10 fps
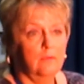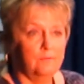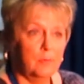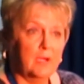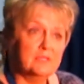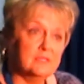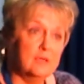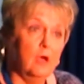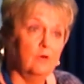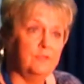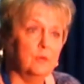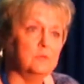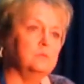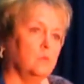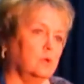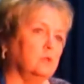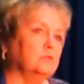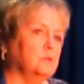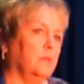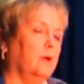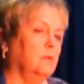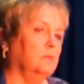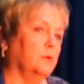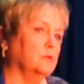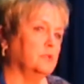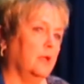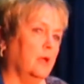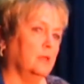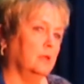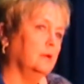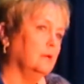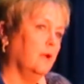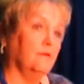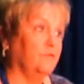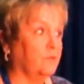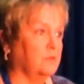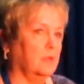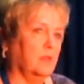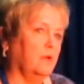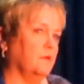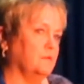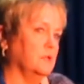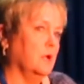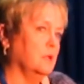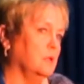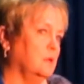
for myself that was more close to my own personality out of everything that I've ever done.